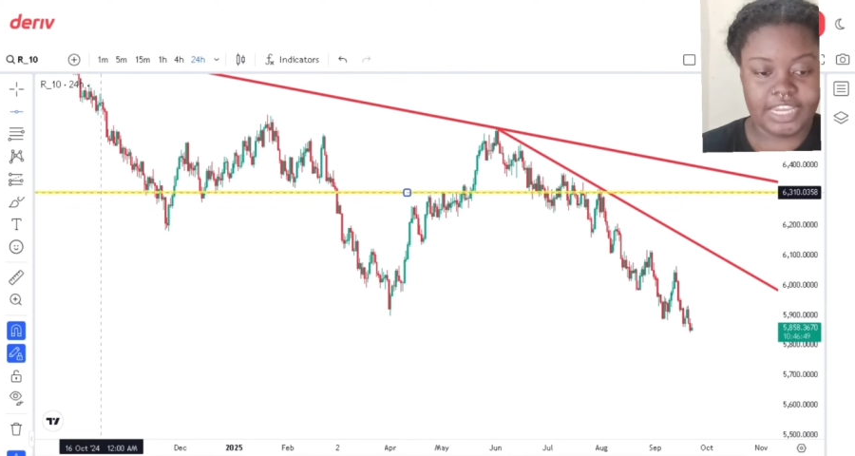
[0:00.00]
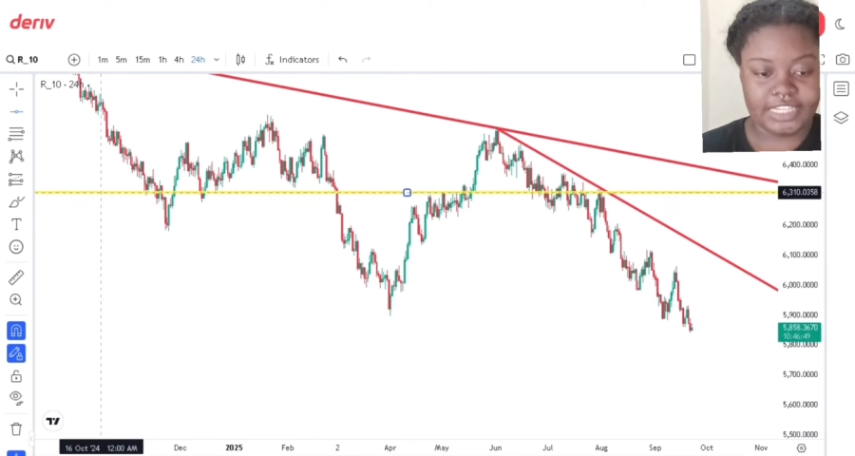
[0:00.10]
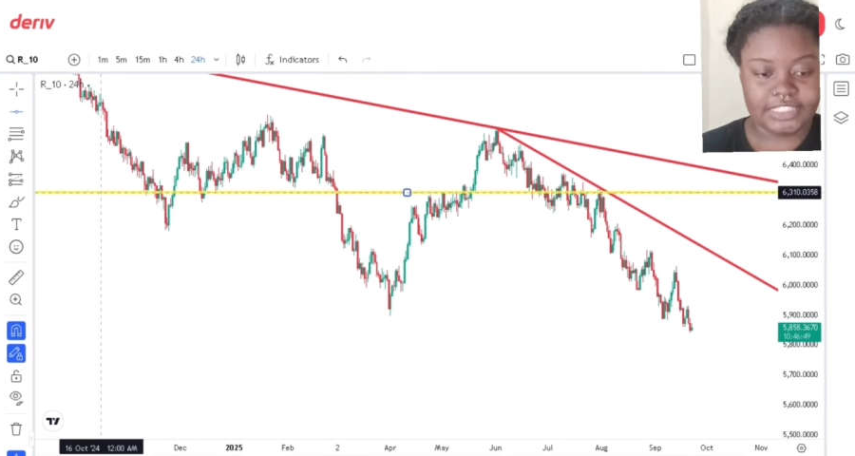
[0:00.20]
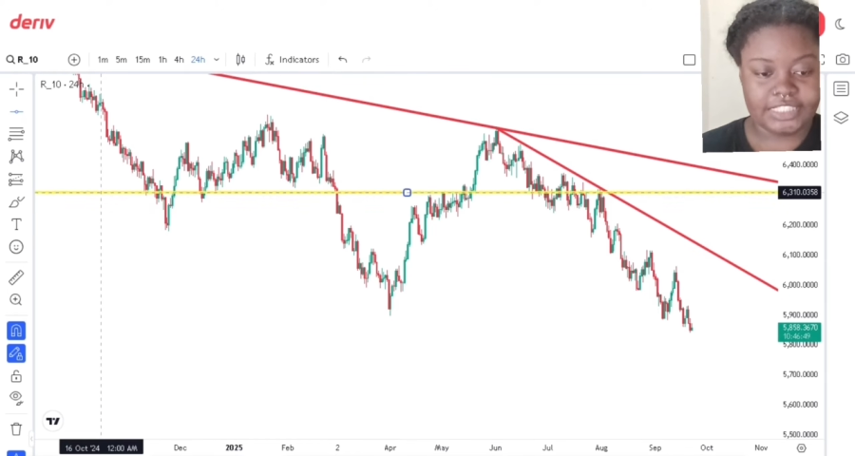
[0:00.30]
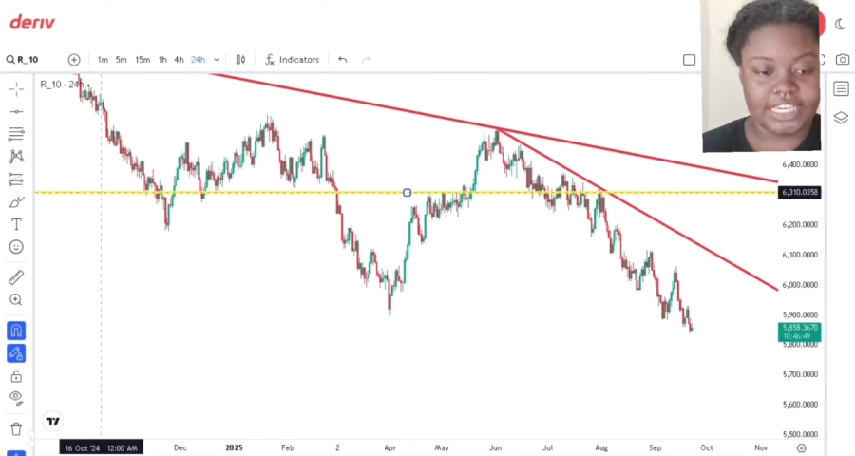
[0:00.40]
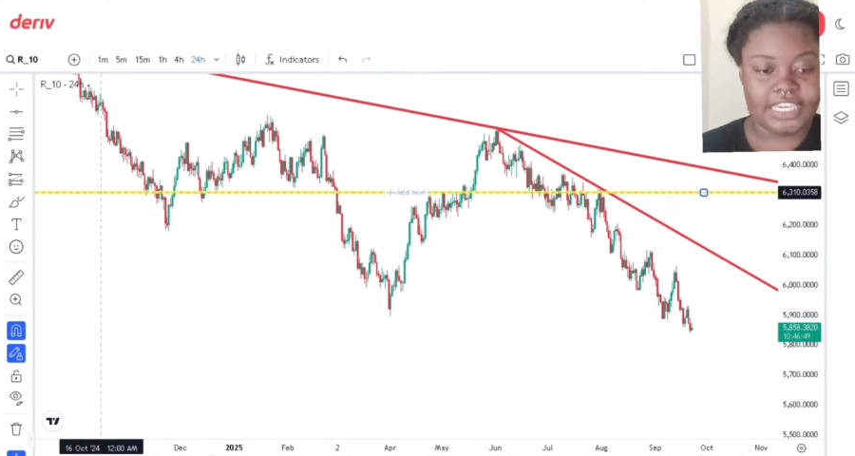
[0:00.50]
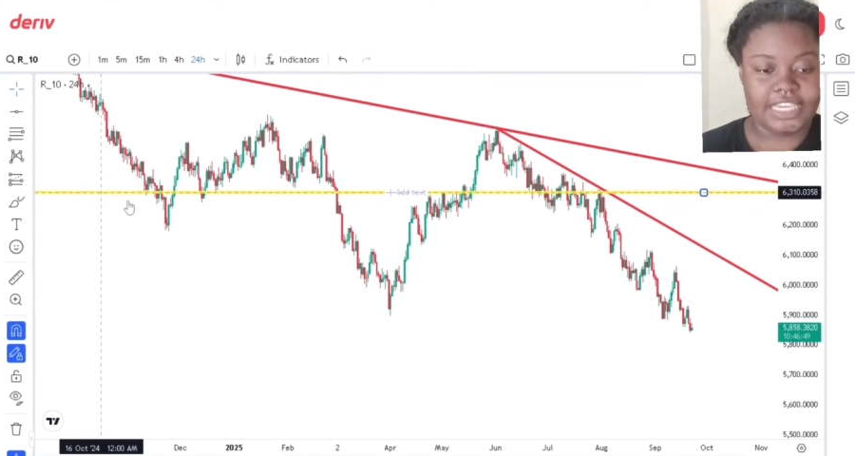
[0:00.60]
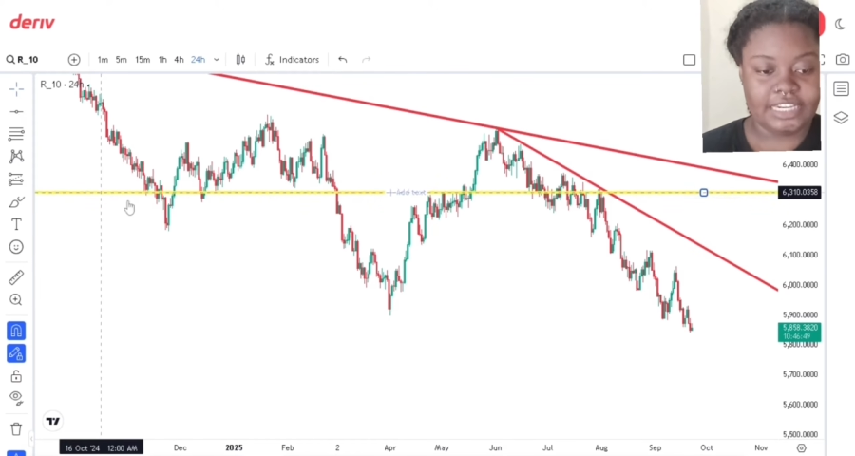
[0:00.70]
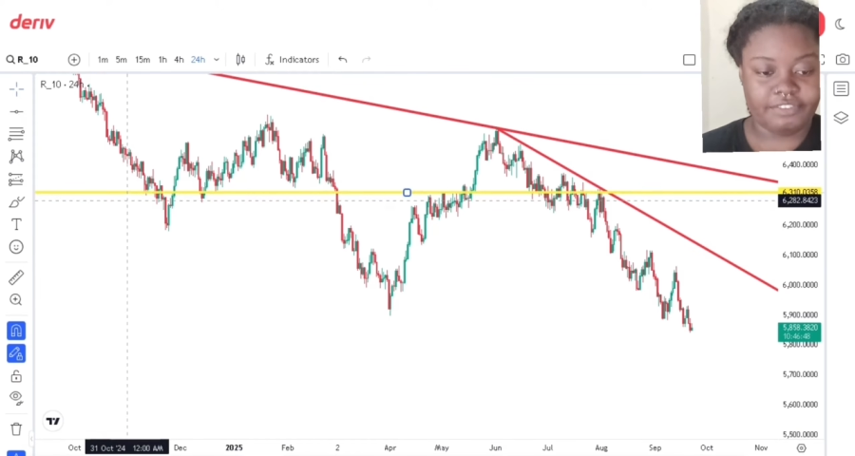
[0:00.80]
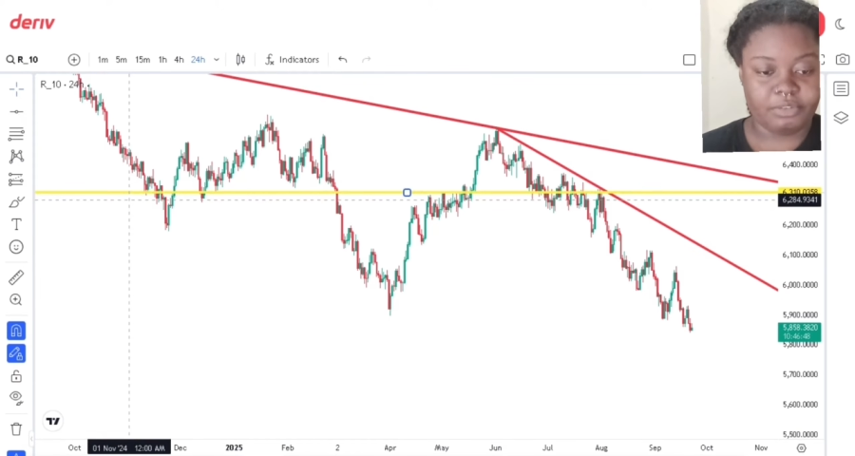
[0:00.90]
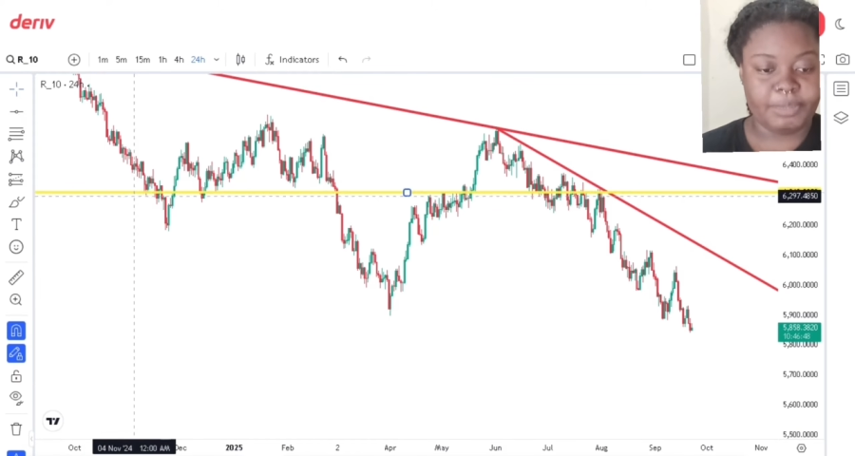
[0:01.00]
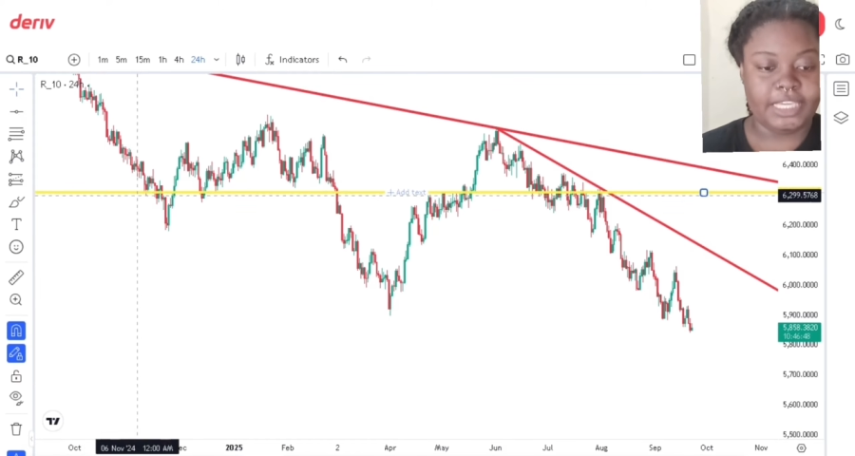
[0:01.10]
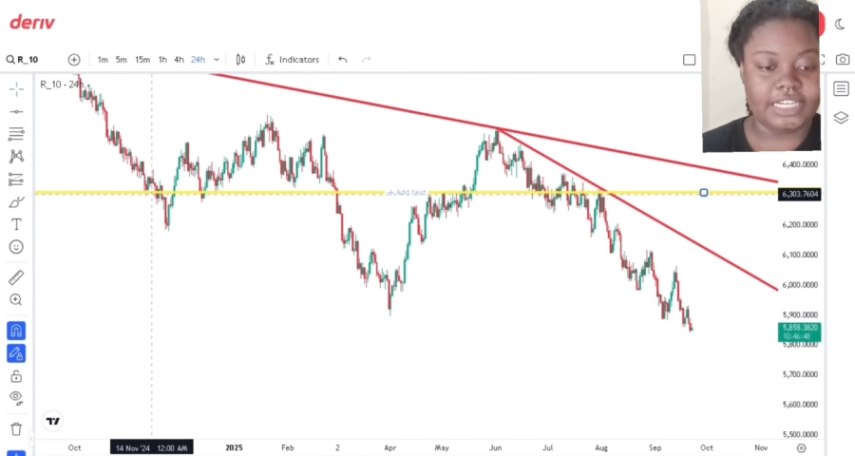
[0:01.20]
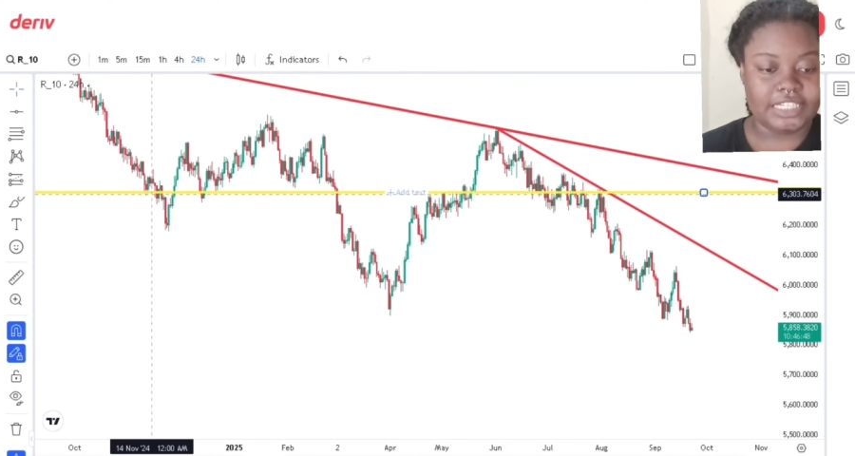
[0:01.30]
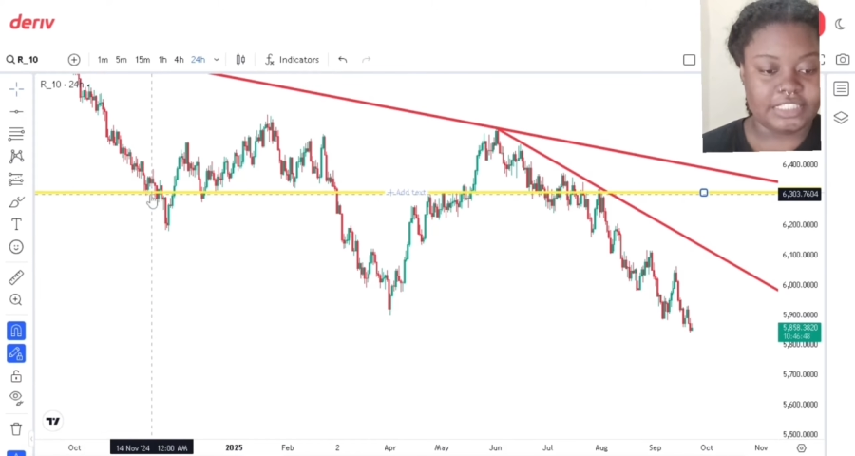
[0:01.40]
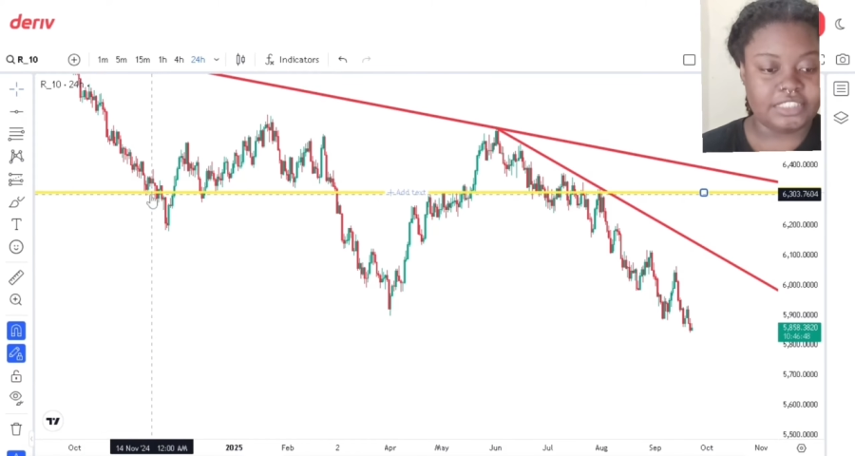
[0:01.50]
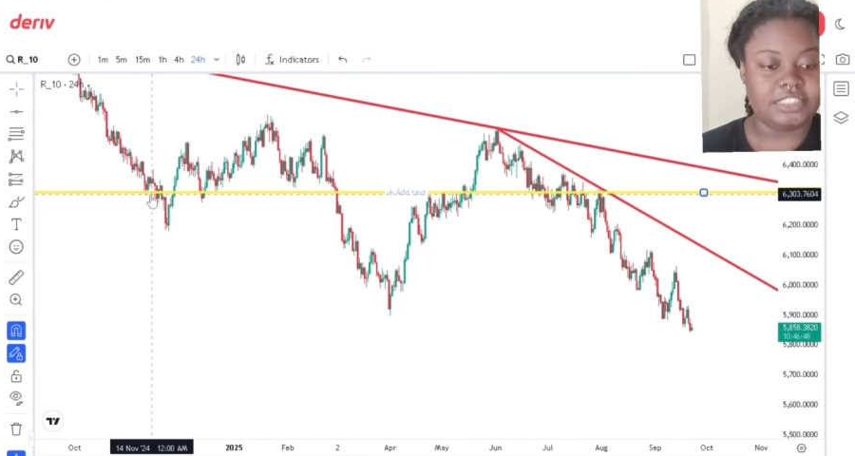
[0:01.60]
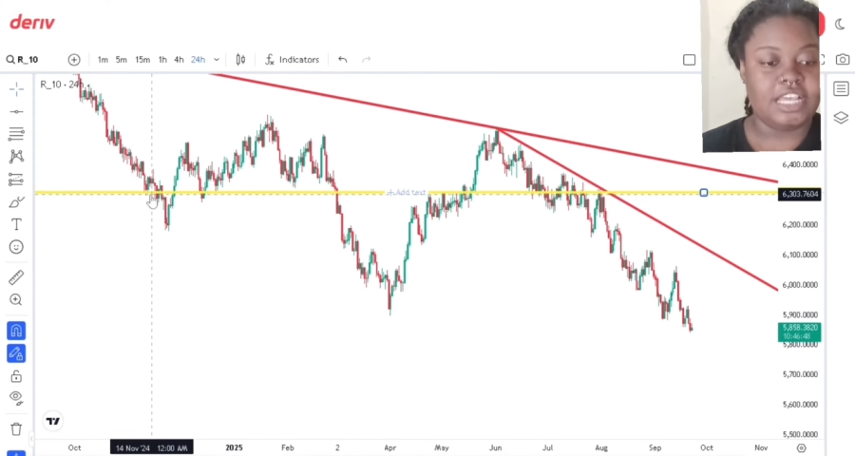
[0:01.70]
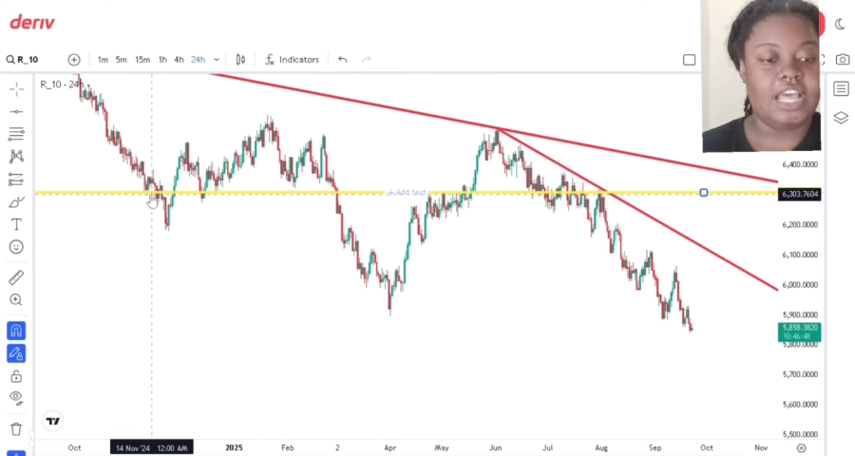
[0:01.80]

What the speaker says: is a key level because